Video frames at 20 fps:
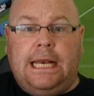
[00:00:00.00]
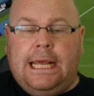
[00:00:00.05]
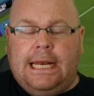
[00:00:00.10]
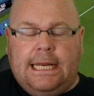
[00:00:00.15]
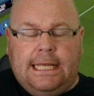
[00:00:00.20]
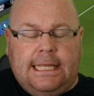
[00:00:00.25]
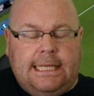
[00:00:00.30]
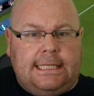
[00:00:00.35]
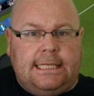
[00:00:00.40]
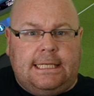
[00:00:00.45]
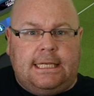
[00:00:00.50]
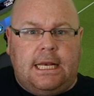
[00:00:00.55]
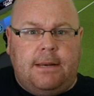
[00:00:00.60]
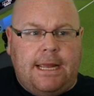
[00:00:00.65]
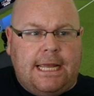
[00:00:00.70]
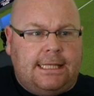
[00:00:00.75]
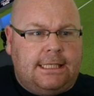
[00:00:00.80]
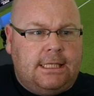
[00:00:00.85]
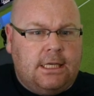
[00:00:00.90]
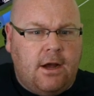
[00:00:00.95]
Clearly this is going
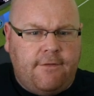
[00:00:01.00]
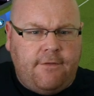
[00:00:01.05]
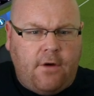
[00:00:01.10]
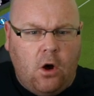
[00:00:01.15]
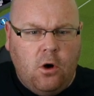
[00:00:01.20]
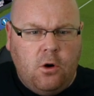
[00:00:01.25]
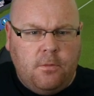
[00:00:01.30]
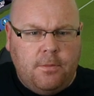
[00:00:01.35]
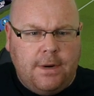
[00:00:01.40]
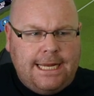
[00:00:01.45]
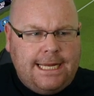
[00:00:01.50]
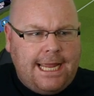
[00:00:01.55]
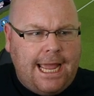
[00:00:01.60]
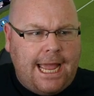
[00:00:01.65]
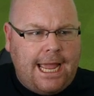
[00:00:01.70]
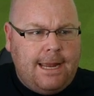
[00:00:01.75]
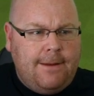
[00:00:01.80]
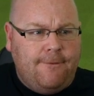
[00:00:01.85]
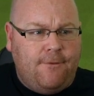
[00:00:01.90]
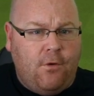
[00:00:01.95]
to be a tough opening
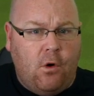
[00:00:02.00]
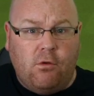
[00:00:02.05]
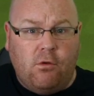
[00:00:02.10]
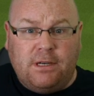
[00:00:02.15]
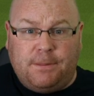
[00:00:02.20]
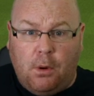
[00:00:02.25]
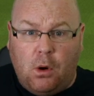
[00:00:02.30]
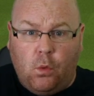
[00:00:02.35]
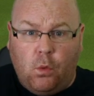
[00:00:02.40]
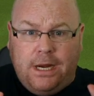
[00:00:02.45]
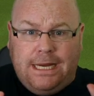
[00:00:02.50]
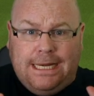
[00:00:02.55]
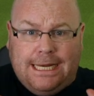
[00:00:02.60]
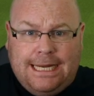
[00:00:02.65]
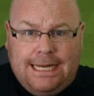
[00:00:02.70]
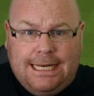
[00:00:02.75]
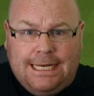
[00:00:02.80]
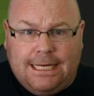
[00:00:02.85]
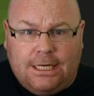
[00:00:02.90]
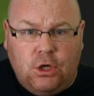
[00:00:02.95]
game for us, but we
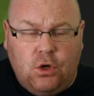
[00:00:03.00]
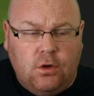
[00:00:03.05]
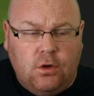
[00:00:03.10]
need a